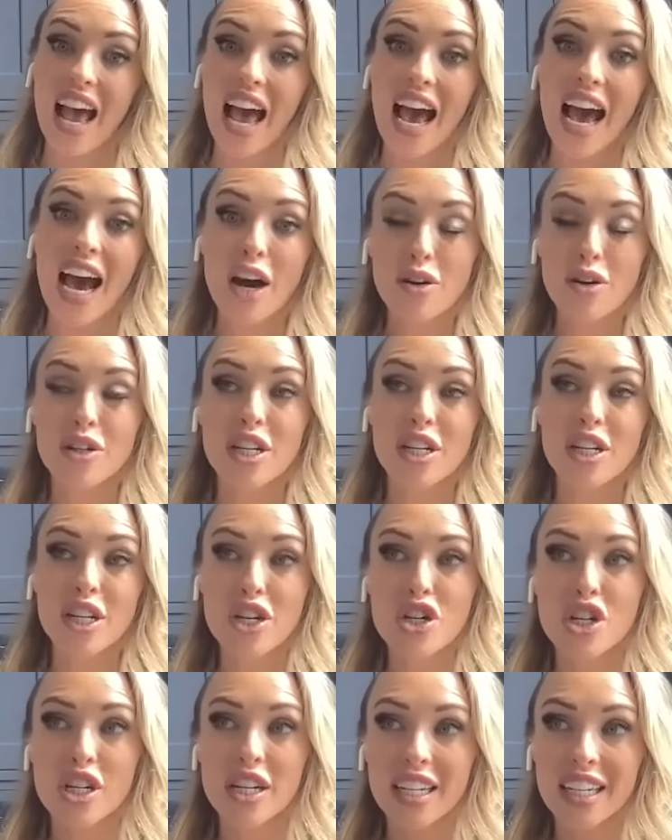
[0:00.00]
How did
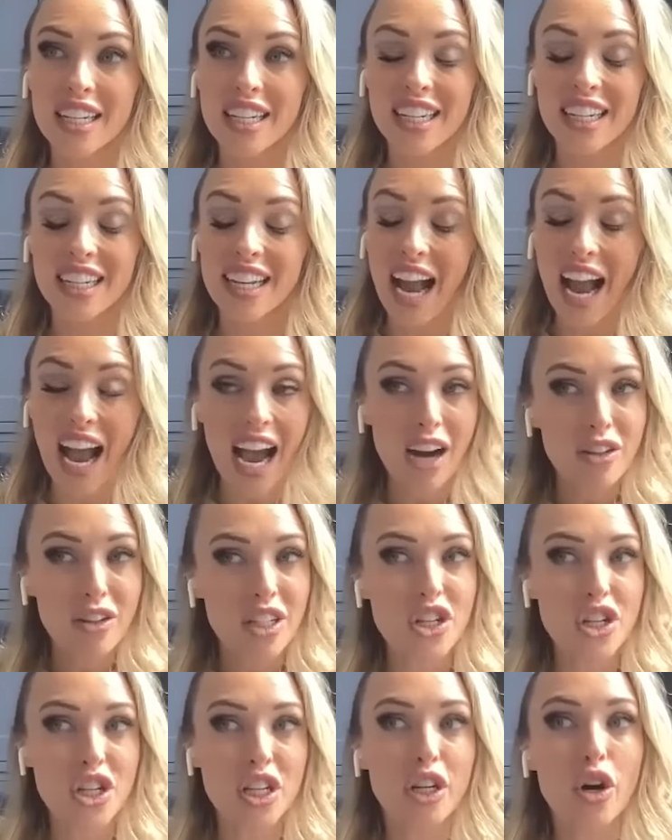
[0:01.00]
she how did
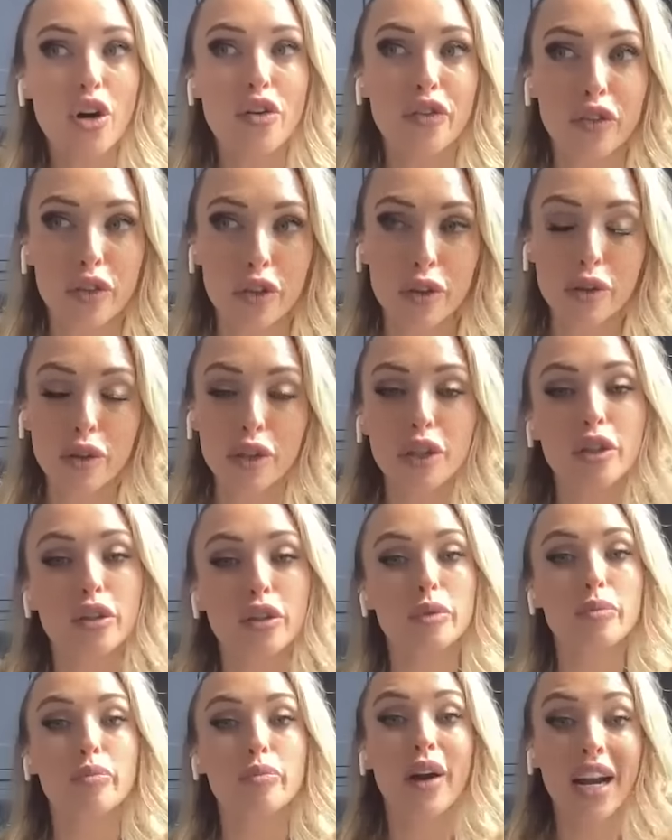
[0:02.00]
she go through, you know,
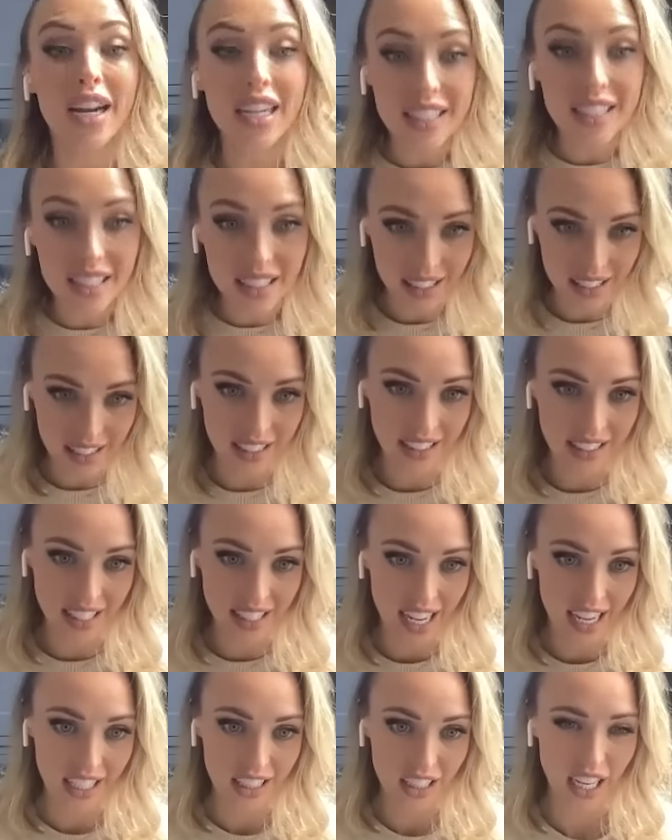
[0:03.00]
the pregnancy
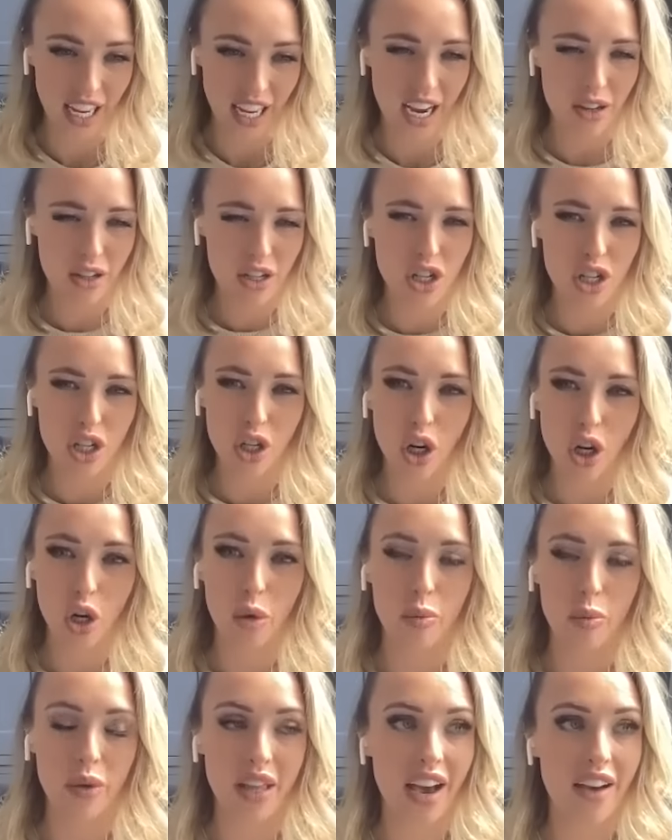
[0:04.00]
stage? Like how did she cope
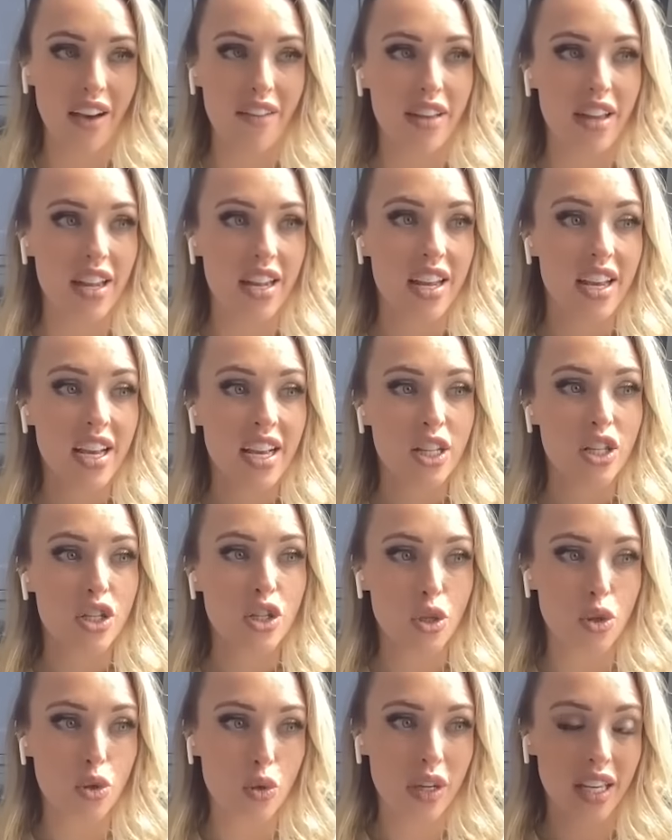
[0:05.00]
with having
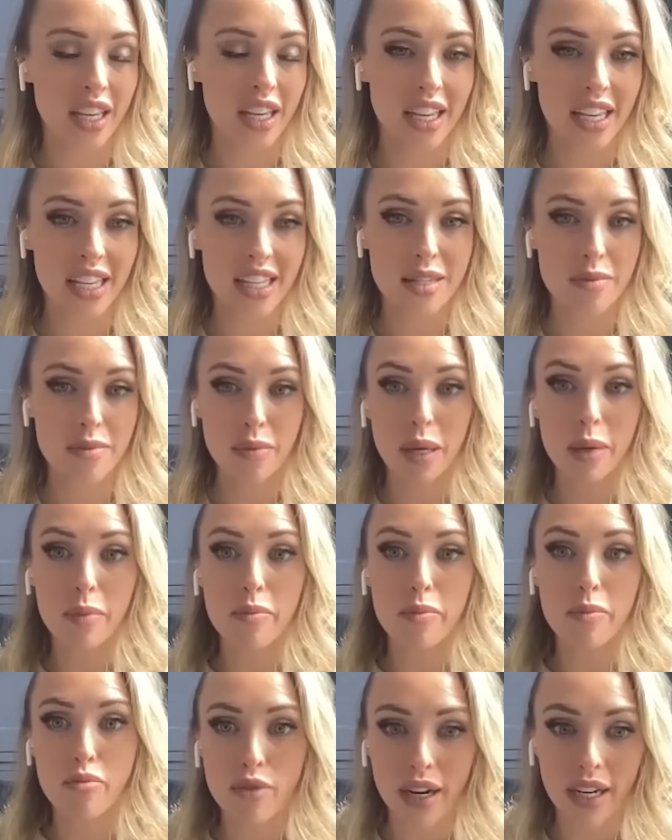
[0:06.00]
two kids and being
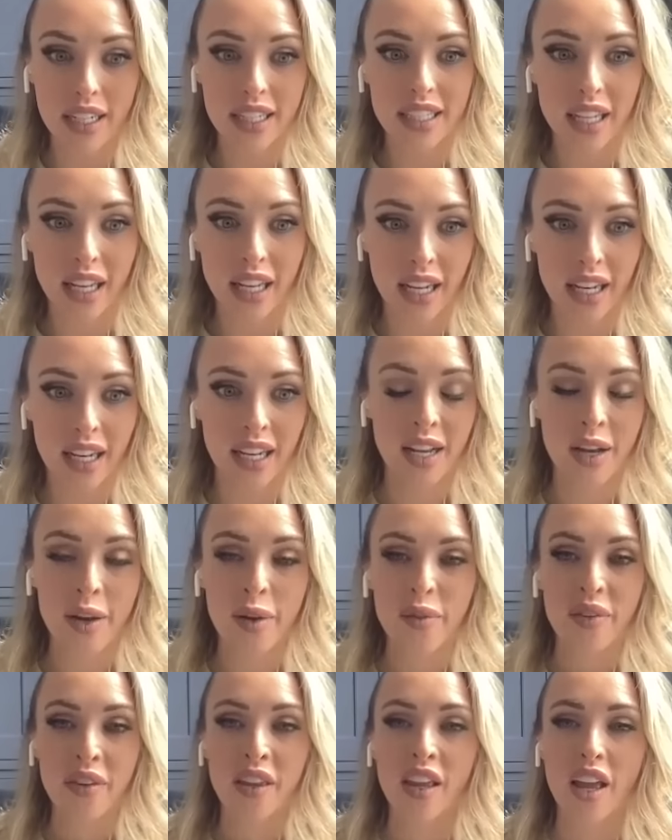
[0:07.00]
pregnant?
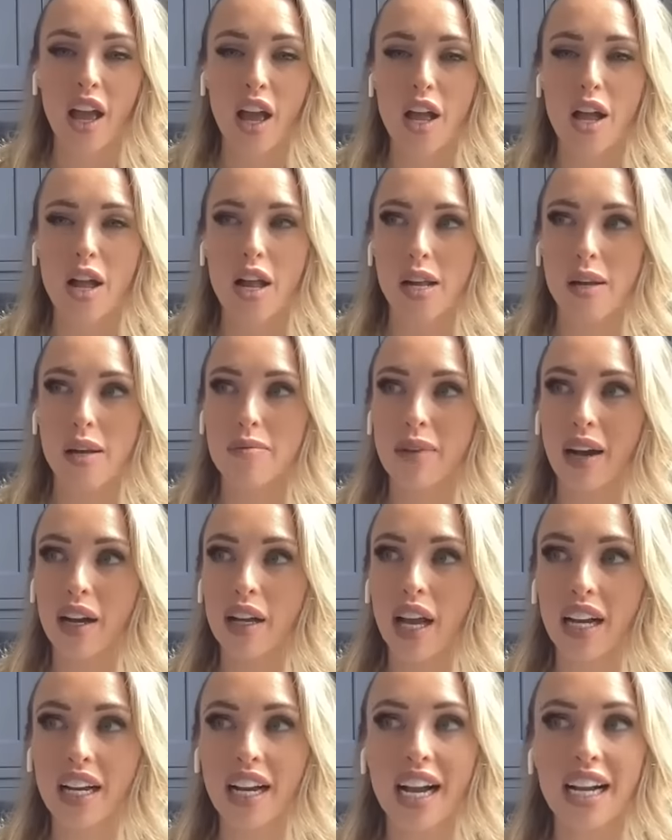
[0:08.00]
Um I,
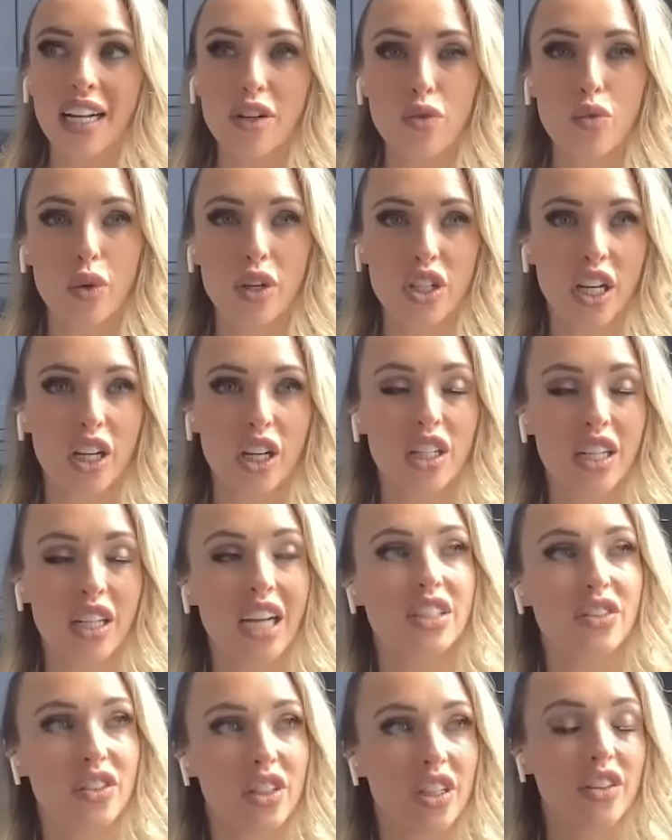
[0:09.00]
I kind of wish I could
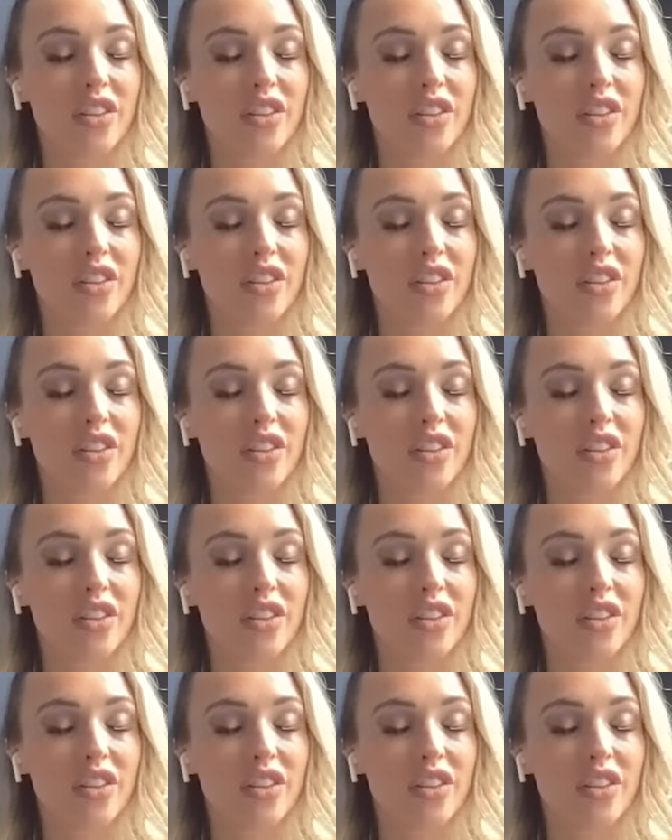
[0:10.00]
ask for